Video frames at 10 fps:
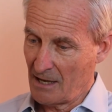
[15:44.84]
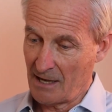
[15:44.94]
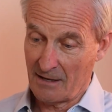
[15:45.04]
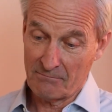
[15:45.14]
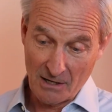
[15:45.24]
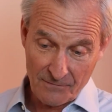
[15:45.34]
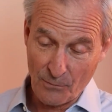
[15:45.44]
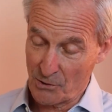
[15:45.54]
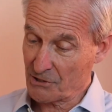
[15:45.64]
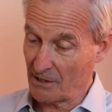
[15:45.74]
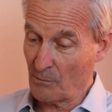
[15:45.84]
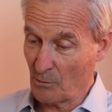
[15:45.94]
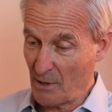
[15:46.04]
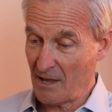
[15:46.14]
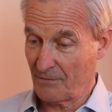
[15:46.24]
And unfortunately,
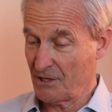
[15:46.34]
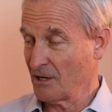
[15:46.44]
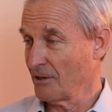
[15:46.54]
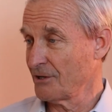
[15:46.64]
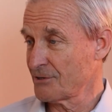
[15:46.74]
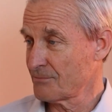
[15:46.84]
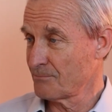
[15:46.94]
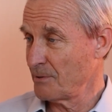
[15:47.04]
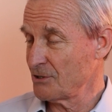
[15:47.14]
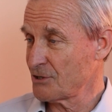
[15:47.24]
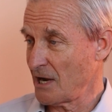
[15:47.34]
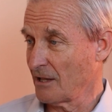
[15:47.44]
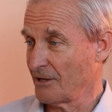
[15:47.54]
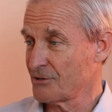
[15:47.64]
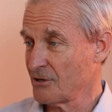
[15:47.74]
when we have a deal that's been
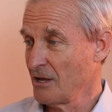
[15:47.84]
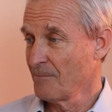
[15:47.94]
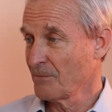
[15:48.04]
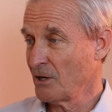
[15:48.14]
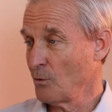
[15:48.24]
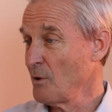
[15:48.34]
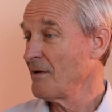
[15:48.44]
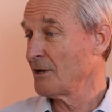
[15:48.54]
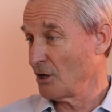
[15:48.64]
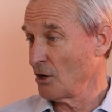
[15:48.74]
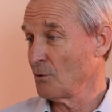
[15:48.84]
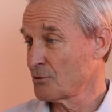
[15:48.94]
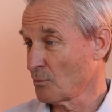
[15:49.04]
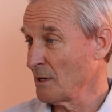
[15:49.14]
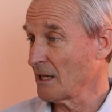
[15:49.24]
challenged, we've had to go
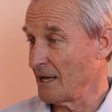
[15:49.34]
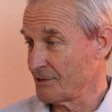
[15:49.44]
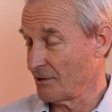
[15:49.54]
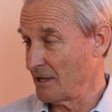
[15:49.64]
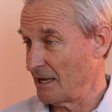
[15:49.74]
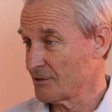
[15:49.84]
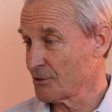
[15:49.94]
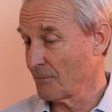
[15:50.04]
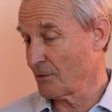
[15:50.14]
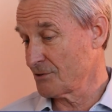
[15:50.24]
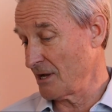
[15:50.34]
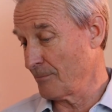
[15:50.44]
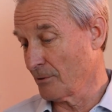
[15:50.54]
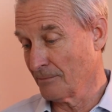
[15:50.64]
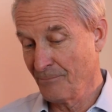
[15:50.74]
to realize on that. So for
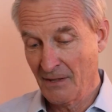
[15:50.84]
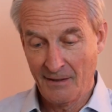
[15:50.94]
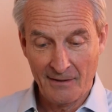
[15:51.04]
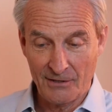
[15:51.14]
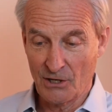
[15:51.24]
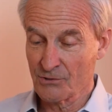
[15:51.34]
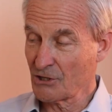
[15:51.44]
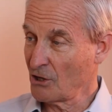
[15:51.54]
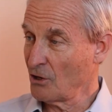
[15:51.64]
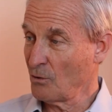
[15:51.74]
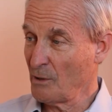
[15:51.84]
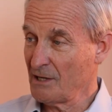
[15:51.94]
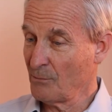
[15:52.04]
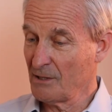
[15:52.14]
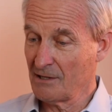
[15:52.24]
example, years ago,
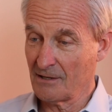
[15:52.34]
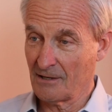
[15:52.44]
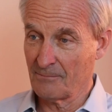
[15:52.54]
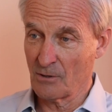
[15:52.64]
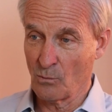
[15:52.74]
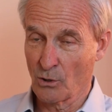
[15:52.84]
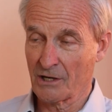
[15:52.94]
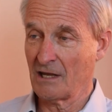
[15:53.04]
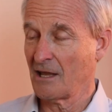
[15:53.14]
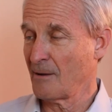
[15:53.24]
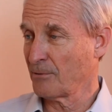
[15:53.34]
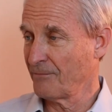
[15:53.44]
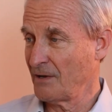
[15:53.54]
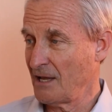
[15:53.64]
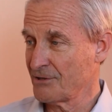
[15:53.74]
we did a working capital
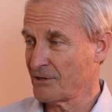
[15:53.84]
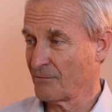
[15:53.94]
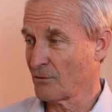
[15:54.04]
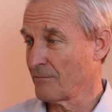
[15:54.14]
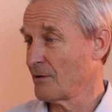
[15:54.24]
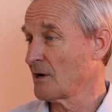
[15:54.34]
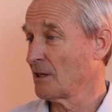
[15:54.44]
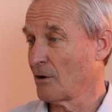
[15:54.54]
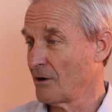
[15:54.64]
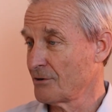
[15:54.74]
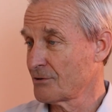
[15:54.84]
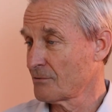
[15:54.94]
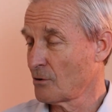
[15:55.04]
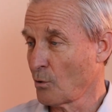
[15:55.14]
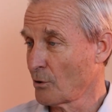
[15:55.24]
financing for a very
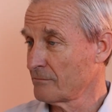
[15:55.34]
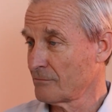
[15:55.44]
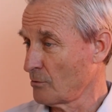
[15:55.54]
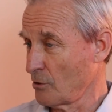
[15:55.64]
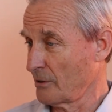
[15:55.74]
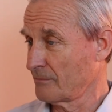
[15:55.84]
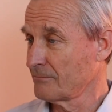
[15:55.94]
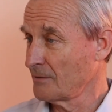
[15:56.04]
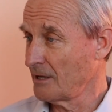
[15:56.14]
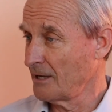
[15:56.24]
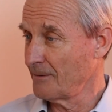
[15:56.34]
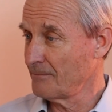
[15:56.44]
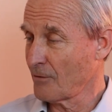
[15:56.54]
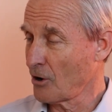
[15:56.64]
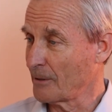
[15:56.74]
large corn grower,
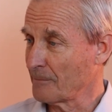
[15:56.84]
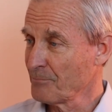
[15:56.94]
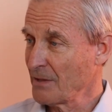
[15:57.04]
farmer.